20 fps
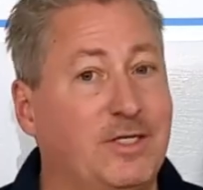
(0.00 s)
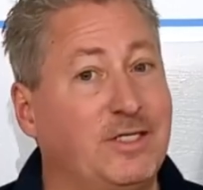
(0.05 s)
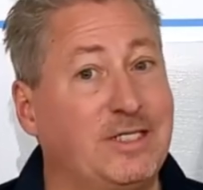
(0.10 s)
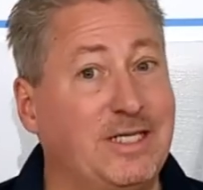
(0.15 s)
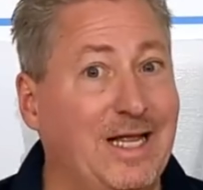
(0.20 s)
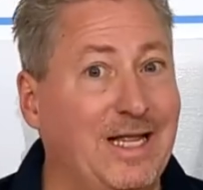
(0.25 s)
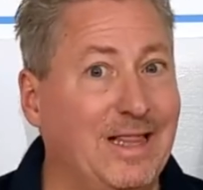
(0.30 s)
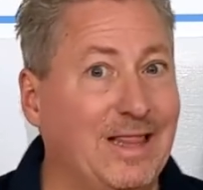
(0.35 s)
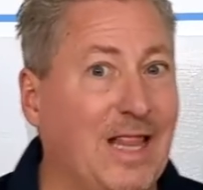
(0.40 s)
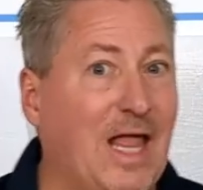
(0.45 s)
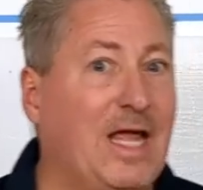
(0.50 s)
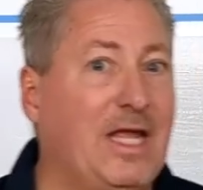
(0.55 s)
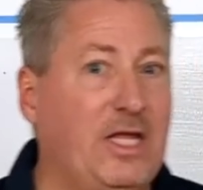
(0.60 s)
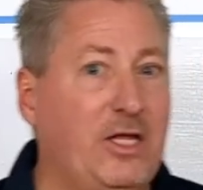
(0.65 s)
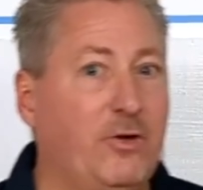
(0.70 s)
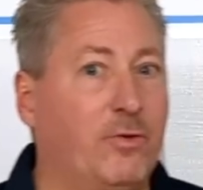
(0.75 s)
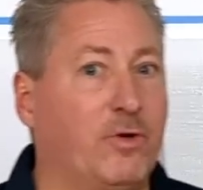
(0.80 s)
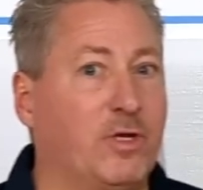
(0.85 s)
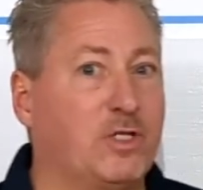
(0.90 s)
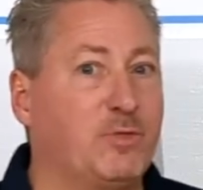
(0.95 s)
I say
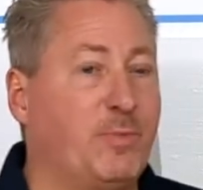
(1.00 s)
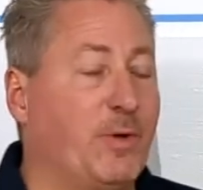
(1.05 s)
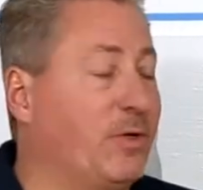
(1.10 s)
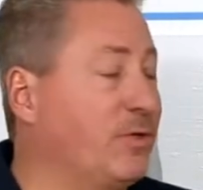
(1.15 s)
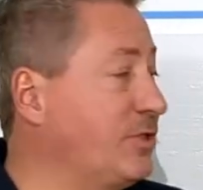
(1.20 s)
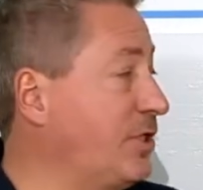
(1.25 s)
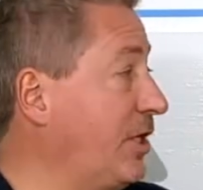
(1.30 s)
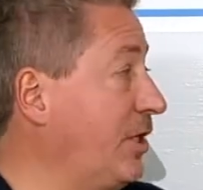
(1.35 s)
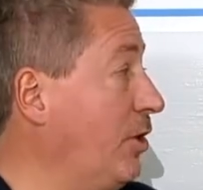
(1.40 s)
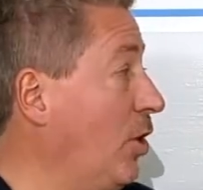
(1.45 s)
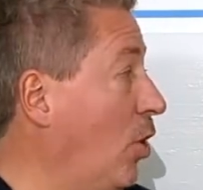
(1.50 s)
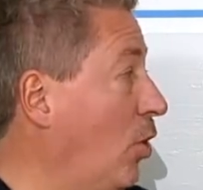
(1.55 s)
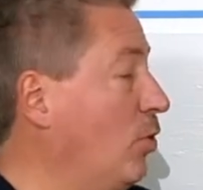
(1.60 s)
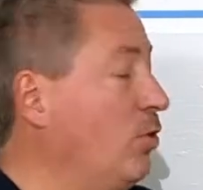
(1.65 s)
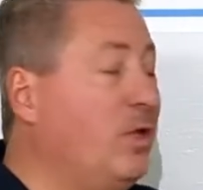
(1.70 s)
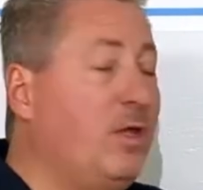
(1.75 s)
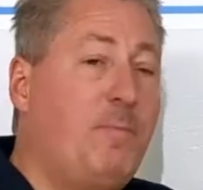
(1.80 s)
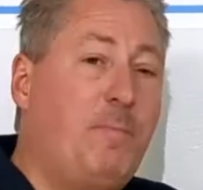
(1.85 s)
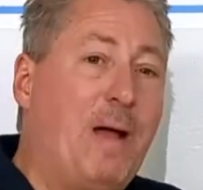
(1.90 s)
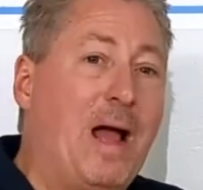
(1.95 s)
like units because it can
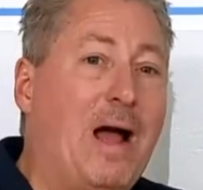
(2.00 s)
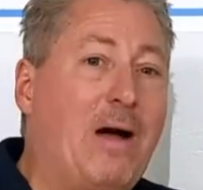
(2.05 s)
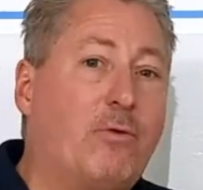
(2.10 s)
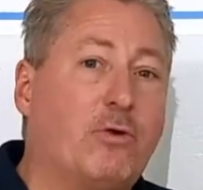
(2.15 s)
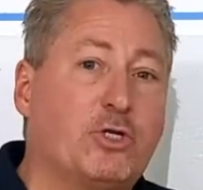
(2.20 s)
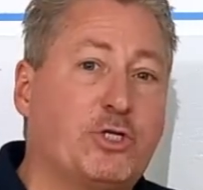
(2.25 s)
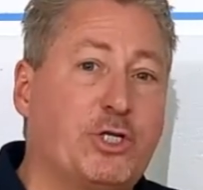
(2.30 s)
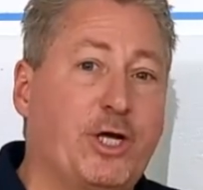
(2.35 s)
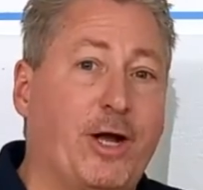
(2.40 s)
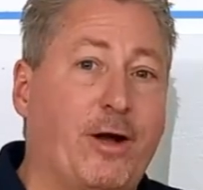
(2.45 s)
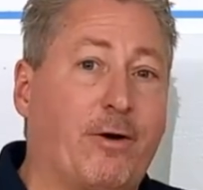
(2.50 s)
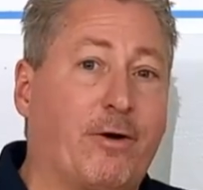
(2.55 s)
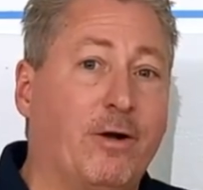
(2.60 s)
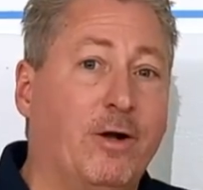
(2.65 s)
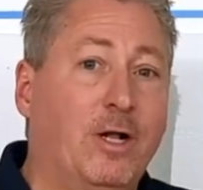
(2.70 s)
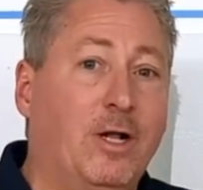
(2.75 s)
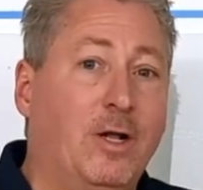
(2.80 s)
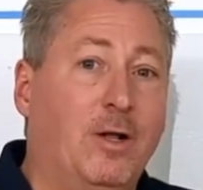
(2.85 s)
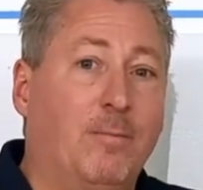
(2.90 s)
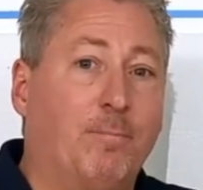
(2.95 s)
only power
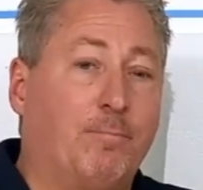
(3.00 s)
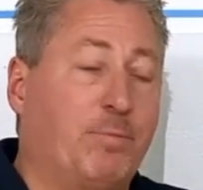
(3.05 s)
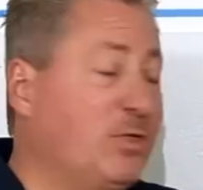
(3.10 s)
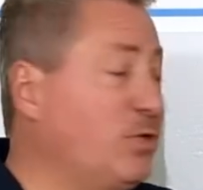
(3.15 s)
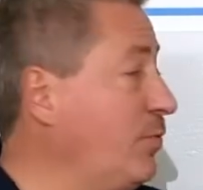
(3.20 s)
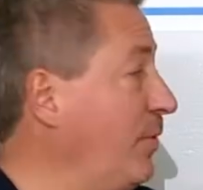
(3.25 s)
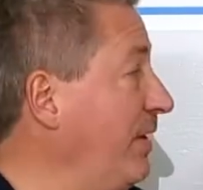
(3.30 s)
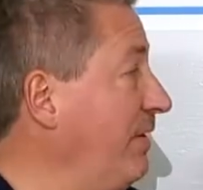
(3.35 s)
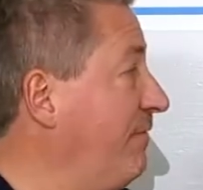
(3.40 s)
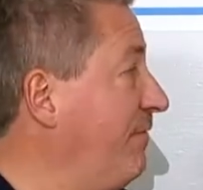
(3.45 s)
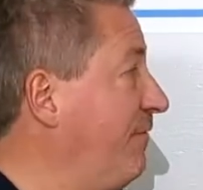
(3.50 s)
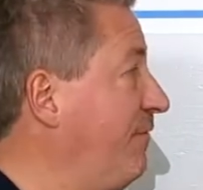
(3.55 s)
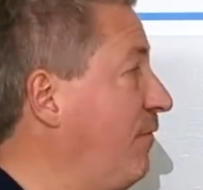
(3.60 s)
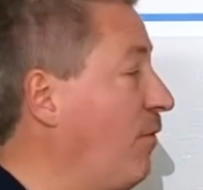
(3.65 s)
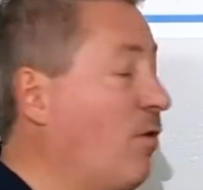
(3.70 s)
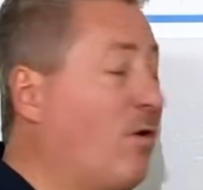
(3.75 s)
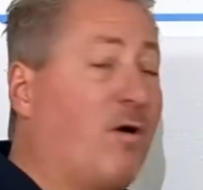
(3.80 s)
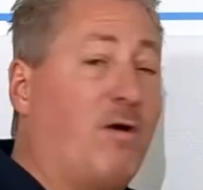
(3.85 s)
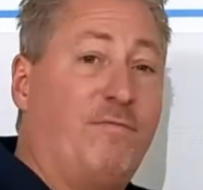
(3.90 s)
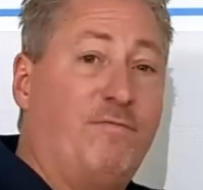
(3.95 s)
share between
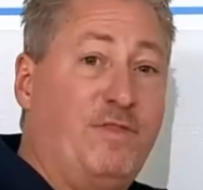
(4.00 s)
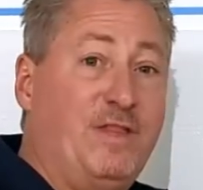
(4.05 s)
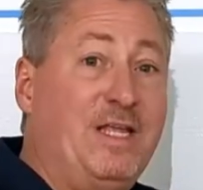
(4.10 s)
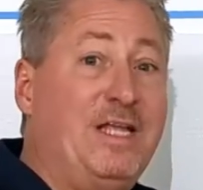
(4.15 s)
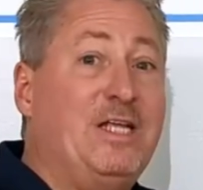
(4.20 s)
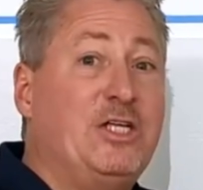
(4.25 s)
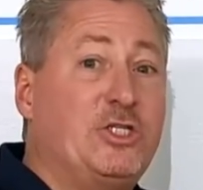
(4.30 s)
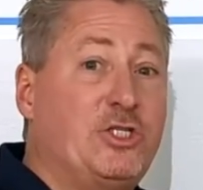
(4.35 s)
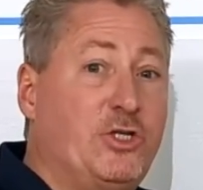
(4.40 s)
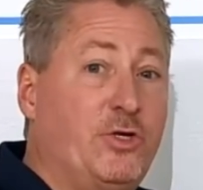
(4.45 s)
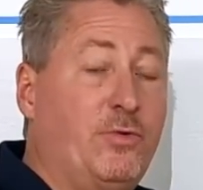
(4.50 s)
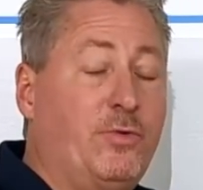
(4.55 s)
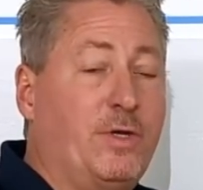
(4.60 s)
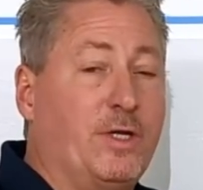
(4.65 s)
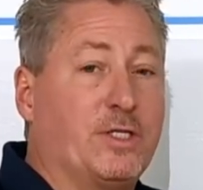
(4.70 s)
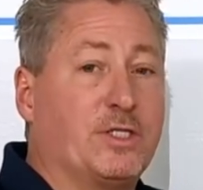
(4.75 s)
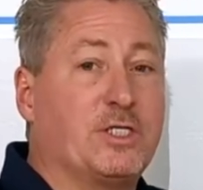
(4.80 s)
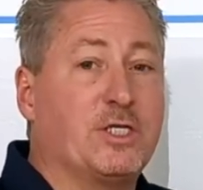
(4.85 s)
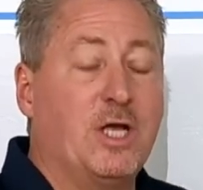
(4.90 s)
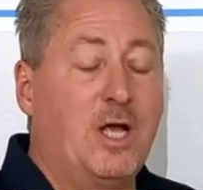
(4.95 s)
four of these
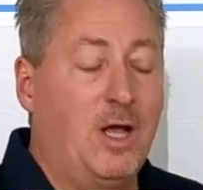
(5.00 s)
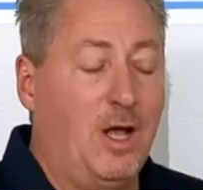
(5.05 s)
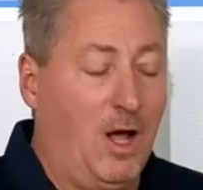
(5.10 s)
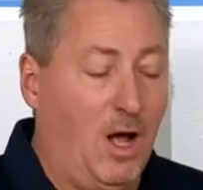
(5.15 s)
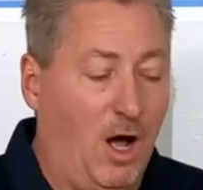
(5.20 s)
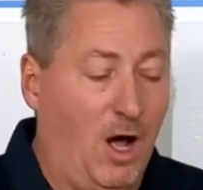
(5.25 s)
units.